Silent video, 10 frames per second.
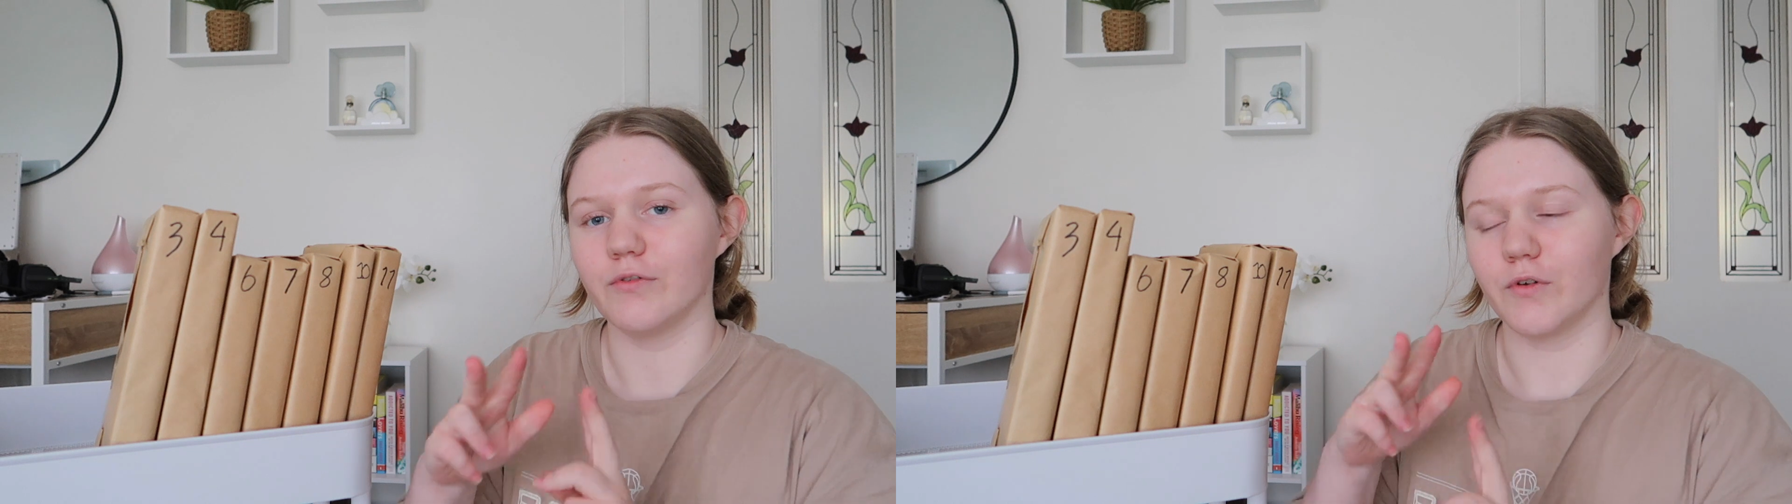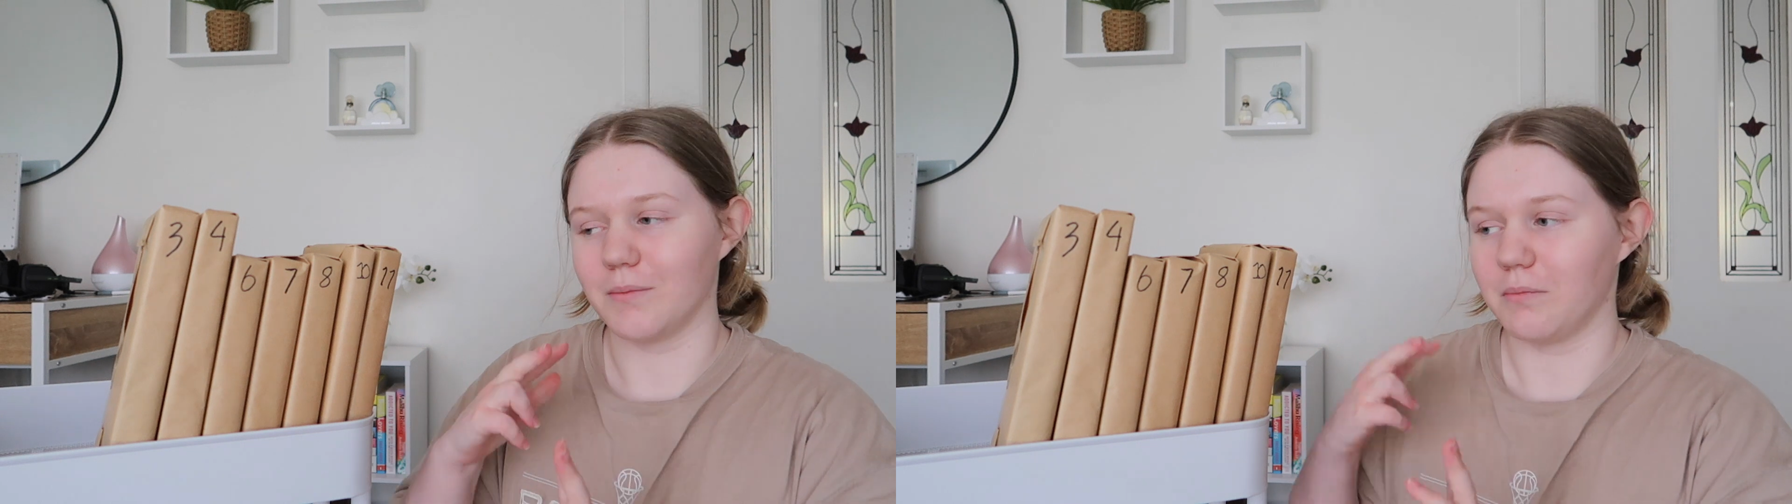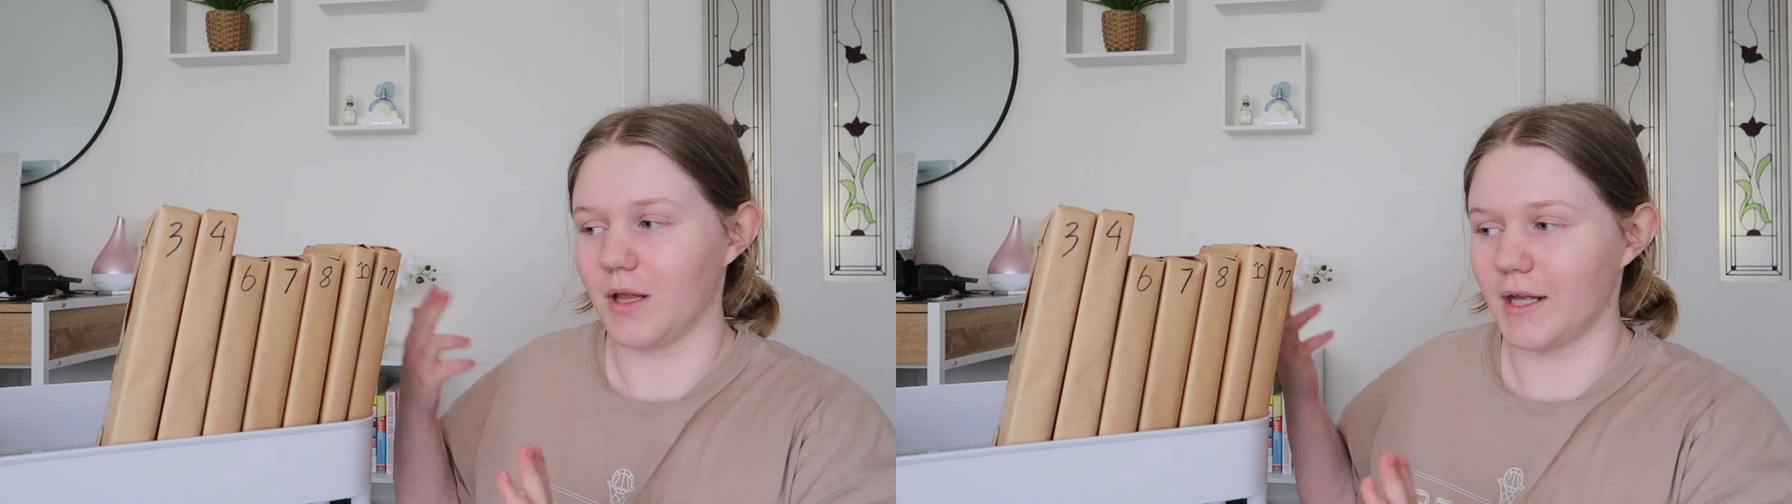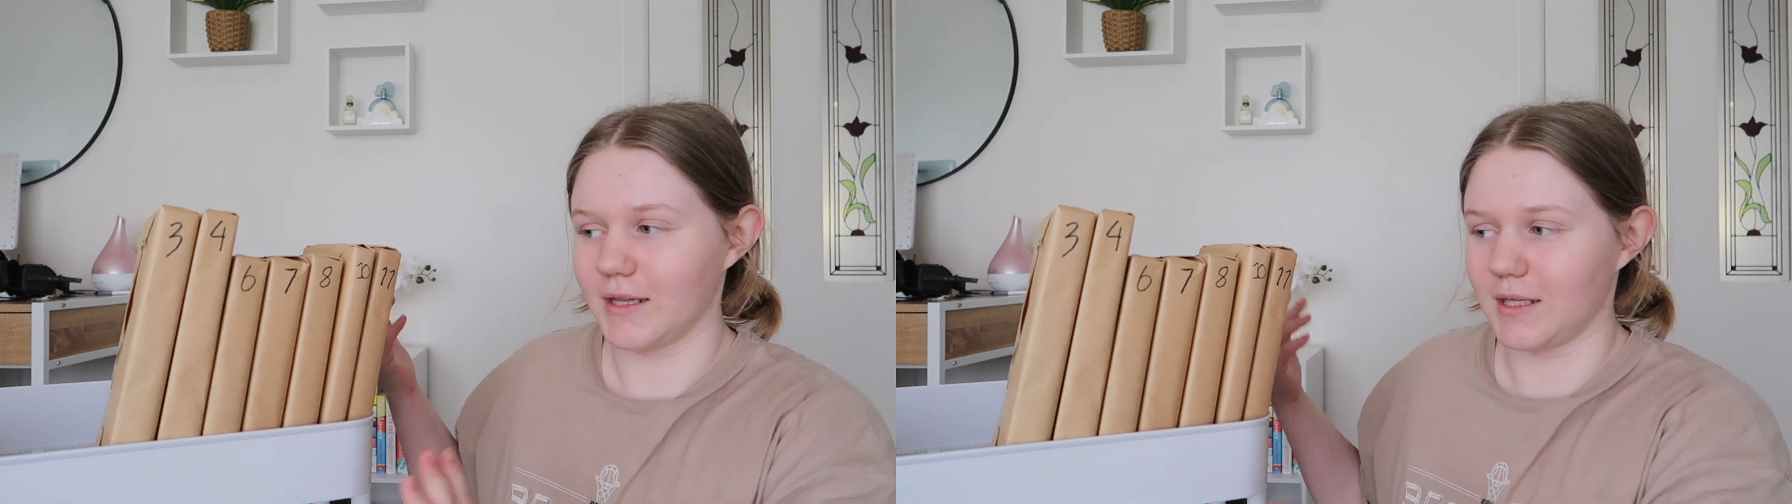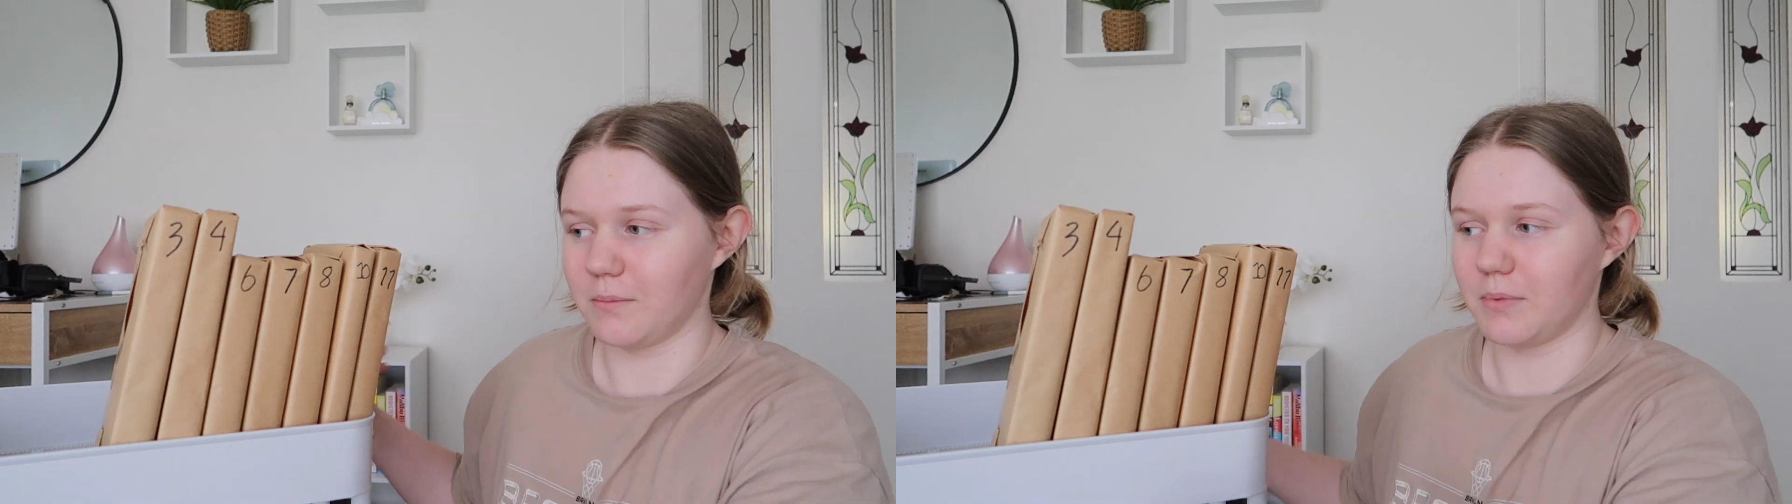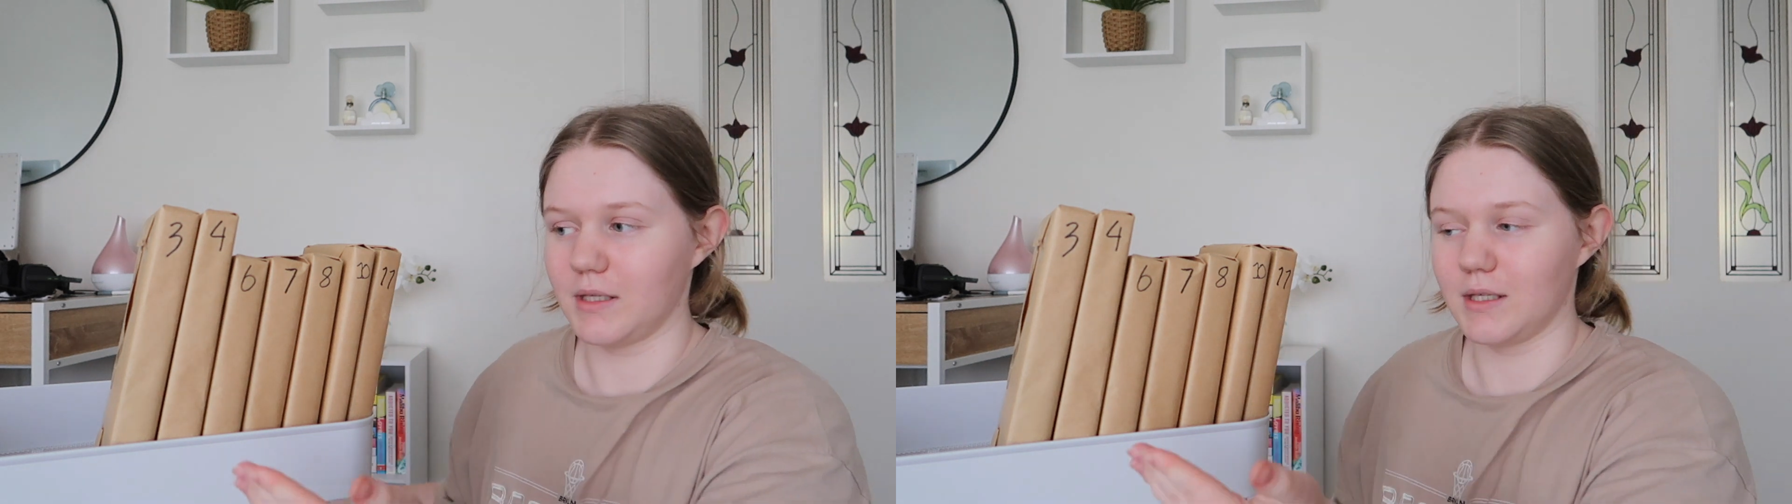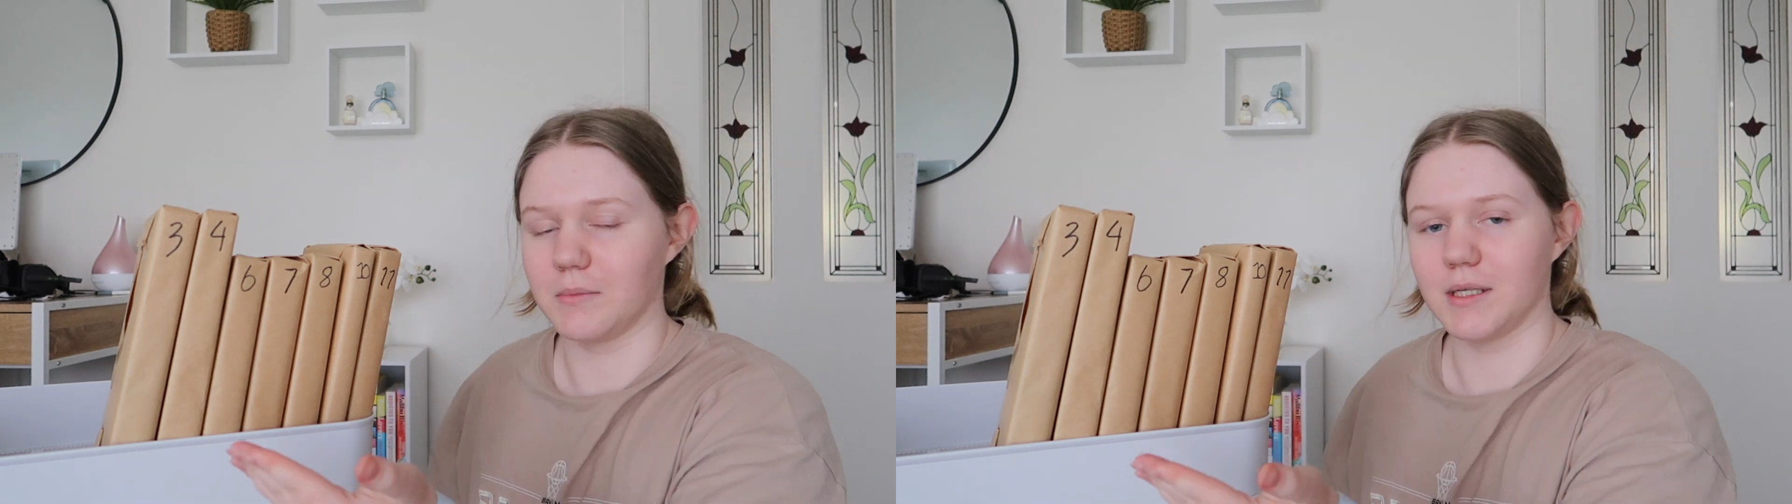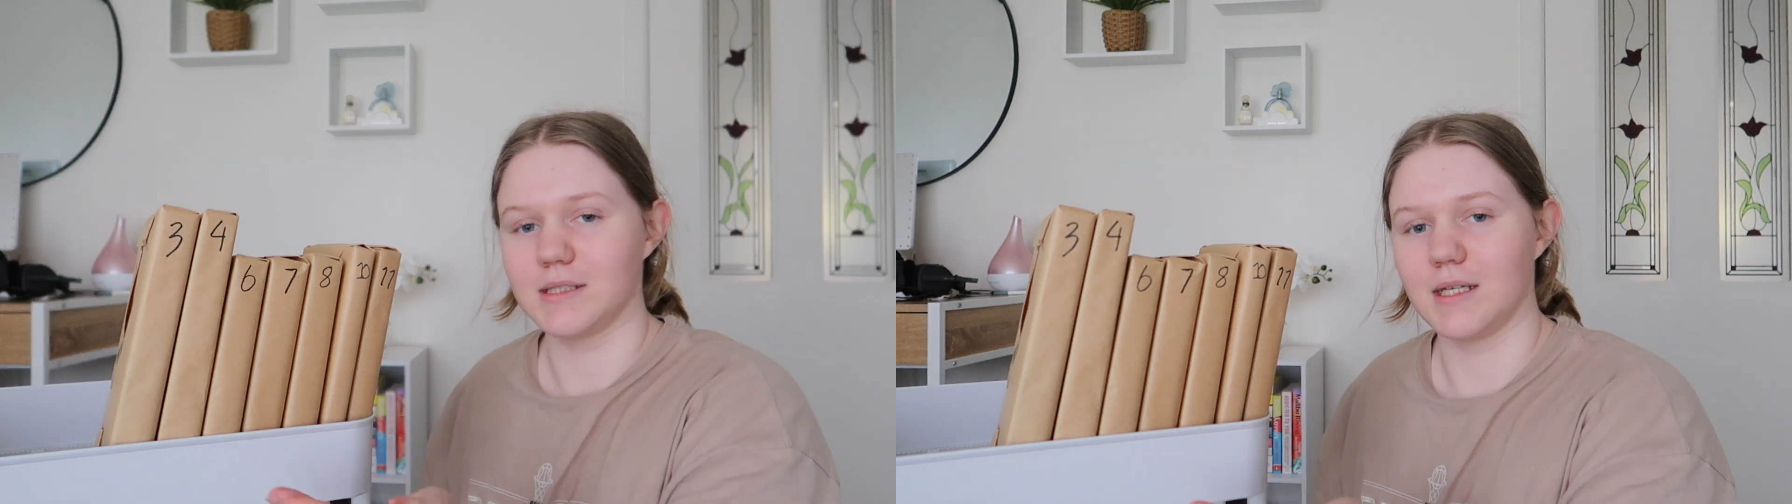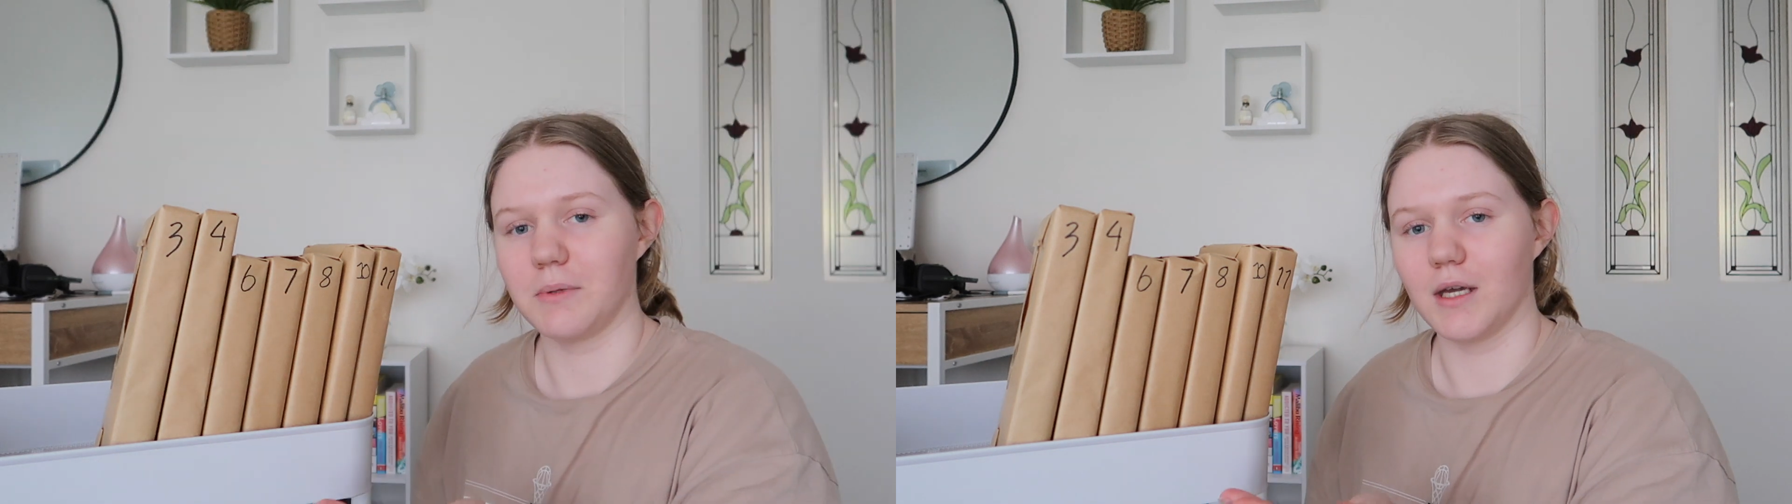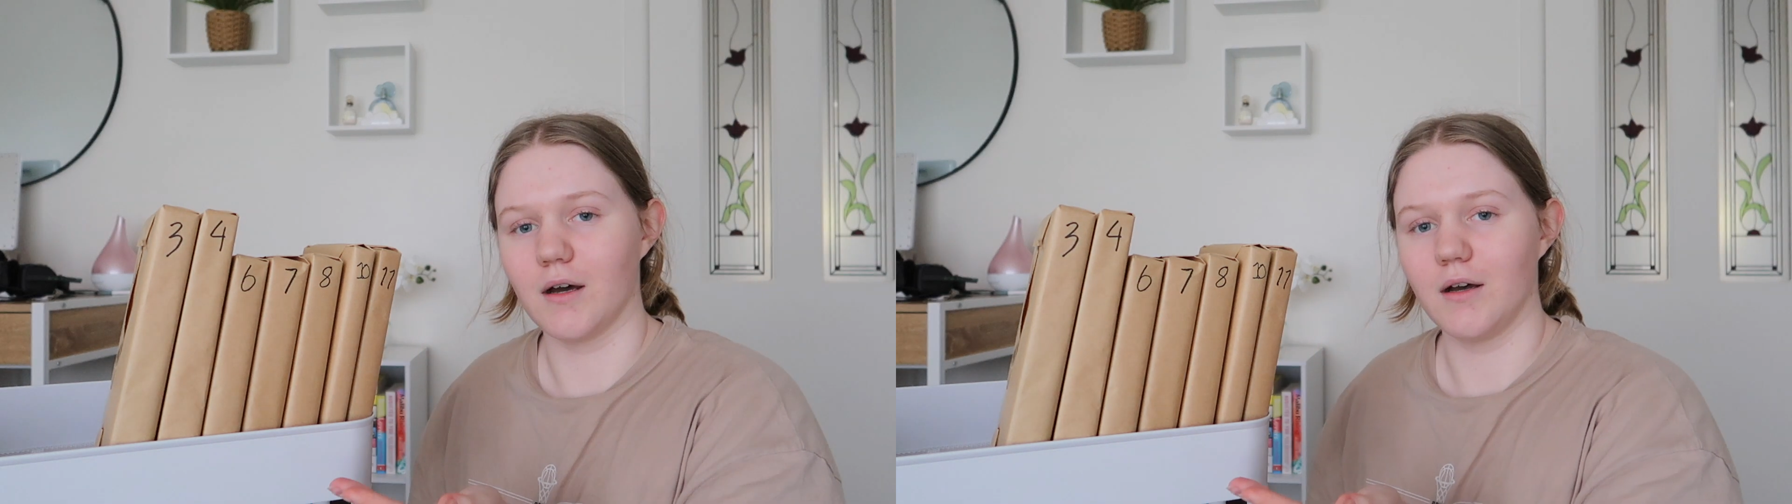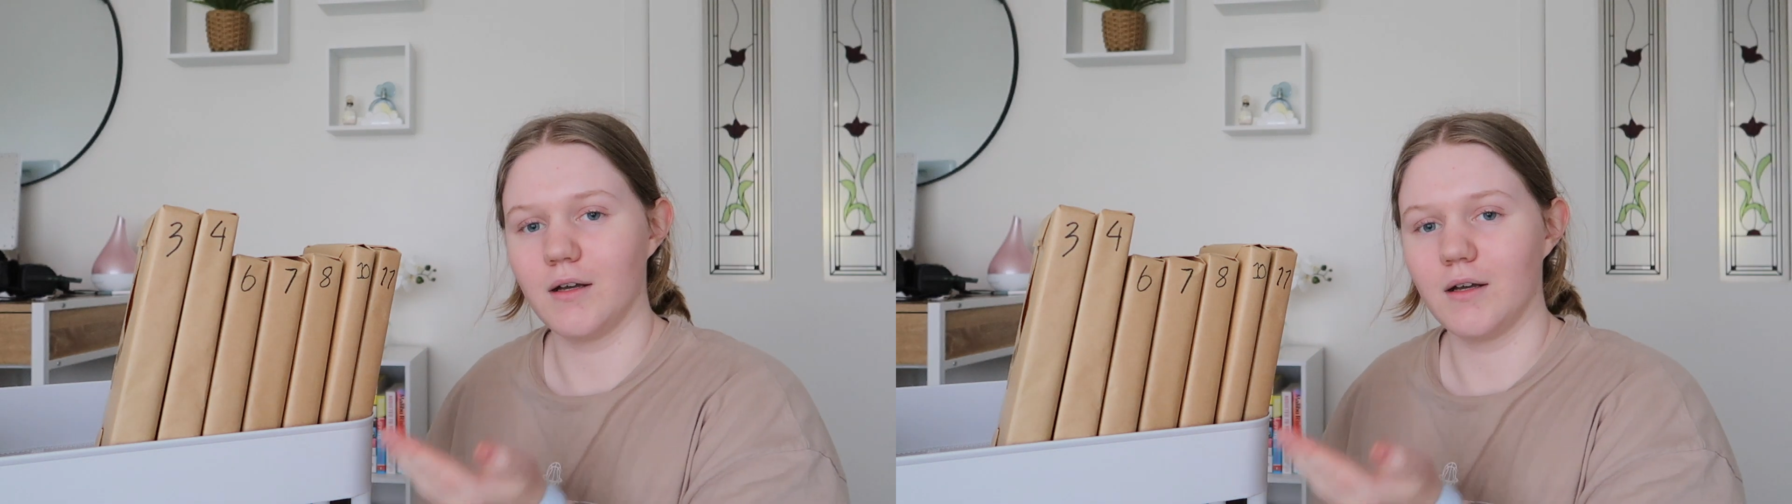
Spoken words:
for the blindly picking my TBR.